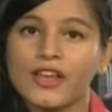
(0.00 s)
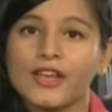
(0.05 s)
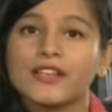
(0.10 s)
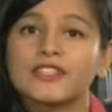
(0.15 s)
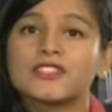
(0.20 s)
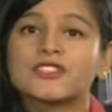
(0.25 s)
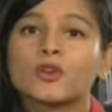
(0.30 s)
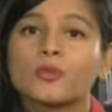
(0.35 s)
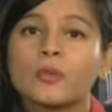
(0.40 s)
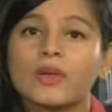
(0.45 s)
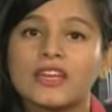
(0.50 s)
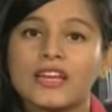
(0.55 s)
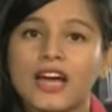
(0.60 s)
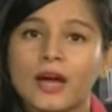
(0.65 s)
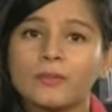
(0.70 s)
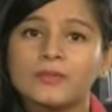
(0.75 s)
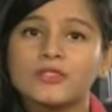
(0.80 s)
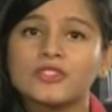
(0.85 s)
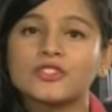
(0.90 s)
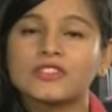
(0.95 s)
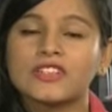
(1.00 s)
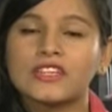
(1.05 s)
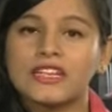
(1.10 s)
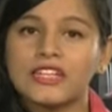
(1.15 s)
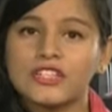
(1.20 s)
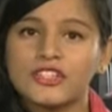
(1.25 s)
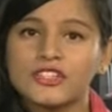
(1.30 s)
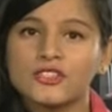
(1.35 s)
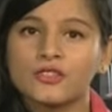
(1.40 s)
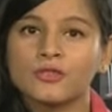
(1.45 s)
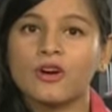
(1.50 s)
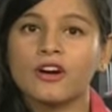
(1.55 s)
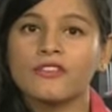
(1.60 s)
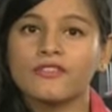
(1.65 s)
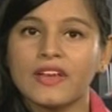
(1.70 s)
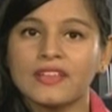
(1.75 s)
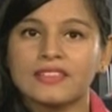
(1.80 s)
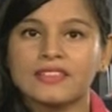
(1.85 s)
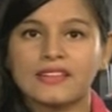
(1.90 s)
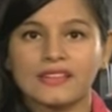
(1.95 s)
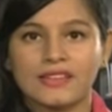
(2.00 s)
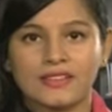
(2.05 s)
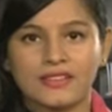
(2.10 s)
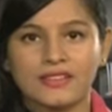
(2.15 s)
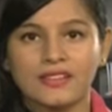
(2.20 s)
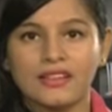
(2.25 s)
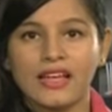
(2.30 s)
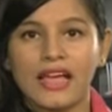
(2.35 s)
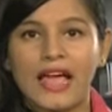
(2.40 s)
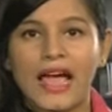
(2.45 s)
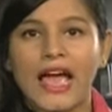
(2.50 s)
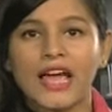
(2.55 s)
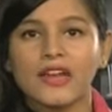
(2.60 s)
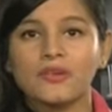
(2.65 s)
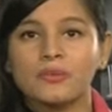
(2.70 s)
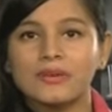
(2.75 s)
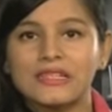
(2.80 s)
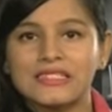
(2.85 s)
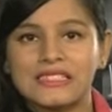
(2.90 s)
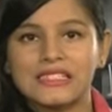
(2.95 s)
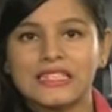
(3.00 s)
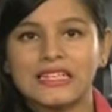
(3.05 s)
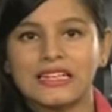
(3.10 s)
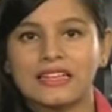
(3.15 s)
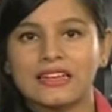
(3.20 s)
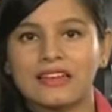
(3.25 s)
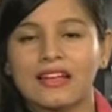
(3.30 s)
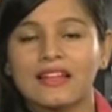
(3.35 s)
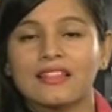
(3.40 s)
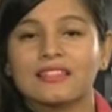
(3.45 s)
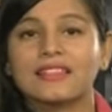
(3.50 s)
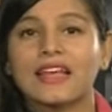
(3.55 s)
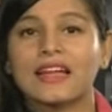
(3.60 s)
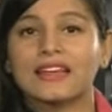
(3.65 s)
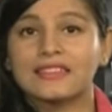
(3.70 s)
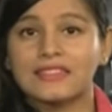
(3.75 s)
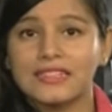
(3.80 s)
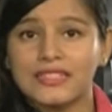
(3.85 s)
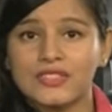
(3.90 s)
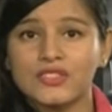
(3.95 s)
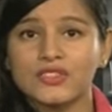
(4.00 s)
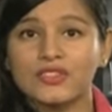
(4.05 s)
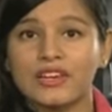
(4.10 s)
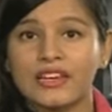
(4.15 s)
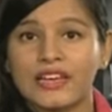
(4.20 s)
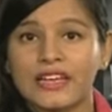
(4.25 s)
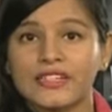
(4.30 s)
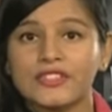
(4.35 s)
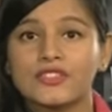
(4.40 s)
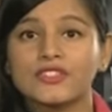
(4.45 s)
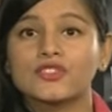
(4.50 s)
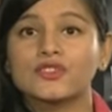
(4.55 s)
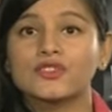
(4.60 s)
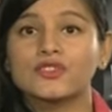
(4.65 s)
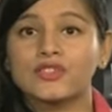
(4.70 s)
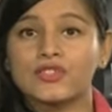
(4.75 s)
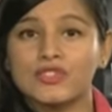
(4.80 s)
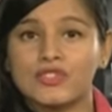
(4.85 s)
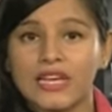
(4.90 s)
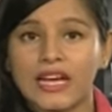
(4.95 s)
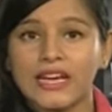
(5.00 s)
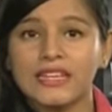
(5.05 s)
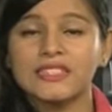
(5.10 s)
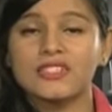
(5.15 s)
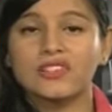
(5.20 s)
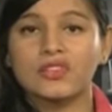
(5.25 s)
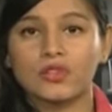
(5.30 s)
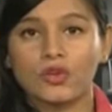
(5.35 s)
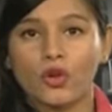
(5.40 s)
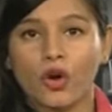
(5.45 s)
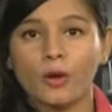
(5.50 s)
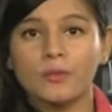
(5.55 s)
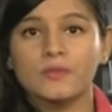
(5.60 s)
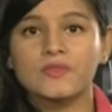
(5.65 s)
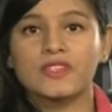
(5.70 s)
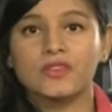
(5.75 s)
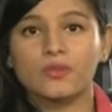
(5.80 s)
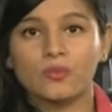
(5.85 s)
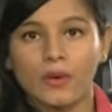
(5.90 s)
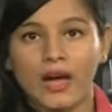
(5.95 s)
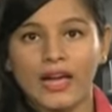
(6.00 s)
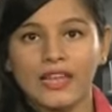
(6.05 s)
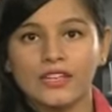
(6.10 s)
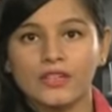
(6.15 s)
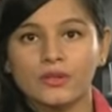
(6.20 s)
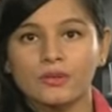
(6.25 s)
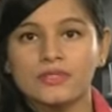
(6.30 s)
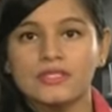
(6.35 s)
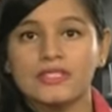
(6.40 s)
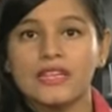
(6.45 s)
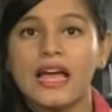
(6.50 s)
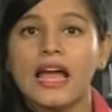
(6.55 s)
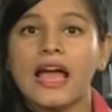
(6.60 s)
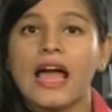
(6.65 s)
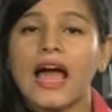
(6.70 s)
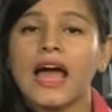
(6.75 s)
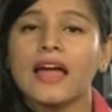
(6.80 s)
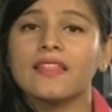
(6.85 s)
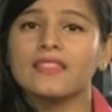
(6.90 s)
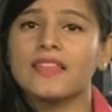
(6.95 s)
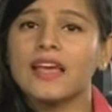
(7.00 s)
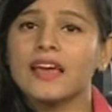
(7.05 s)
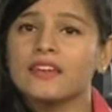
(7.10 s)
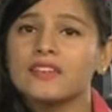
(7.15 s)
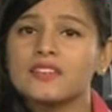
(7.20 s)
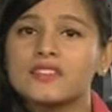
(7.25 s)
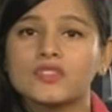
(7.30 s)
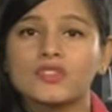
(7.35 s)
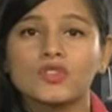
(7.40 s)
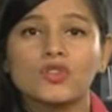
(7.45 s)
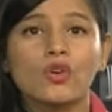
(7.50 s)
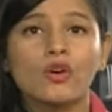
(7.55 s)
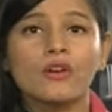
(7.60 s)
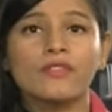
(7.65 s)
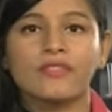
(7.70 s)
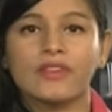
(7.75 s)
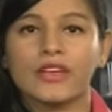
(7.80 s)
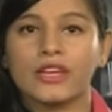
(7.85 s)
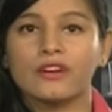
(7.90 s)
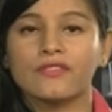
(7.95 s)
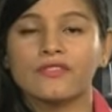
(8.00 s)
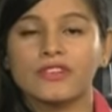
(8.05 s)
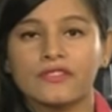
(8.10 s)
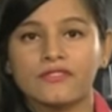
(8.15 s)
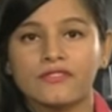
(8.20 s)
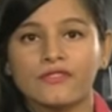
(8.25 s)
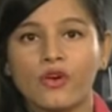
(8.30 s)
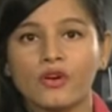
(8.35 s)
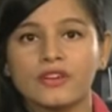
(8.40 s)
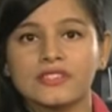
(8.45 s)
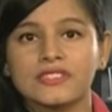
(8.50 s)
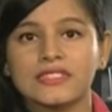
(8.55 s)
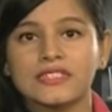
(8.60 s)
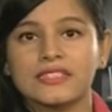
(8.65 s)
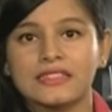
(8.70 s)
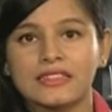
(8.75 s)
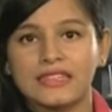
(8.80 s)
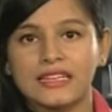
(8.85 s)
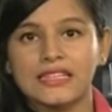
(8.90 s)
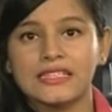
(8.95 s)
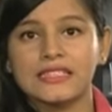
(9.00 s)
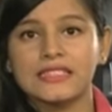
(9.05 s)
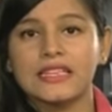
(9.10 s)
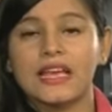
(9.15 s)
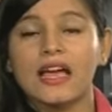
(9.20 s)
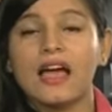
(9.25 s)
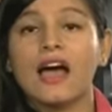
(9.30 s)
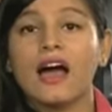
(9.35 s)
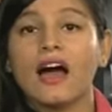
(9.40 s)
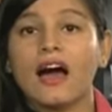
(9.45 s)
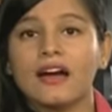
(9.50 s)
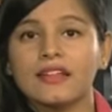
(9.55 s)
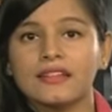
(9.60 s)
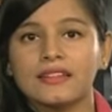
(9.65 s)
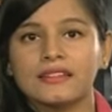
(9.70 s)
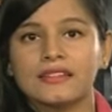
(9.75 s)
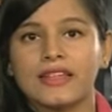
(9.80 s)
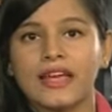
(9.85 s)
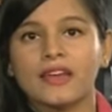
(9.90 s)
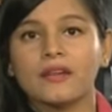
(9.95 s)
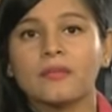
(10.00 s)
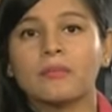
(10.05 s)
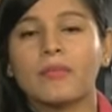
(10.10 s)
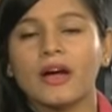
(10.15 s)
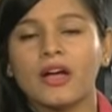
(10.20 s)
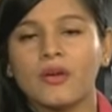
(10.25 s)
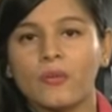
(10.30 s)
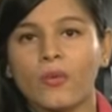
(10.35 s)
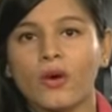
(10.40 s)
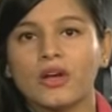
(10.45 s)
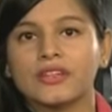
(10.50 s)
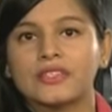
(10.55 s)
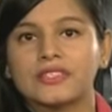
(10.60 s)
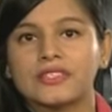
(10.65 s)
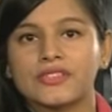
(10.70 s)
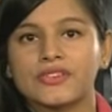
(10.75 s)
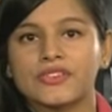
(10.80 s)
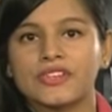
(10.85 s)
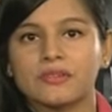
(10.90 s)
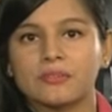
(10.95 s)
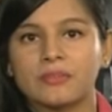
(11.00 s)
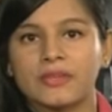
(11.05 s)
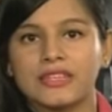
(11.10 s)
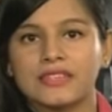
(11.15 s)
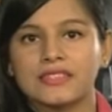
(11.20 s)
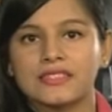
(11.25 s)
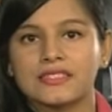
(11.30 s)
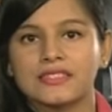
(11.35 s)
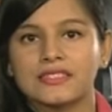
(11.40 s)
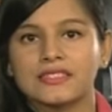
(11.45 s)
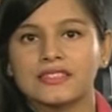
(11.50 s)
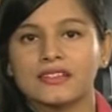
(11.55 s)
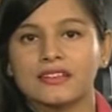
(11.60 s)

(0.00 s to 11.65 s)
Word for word: So, we come to the issue of ethical and we see that this relates to societal norms and values and there is no way of enforcing these other than by voluntary means.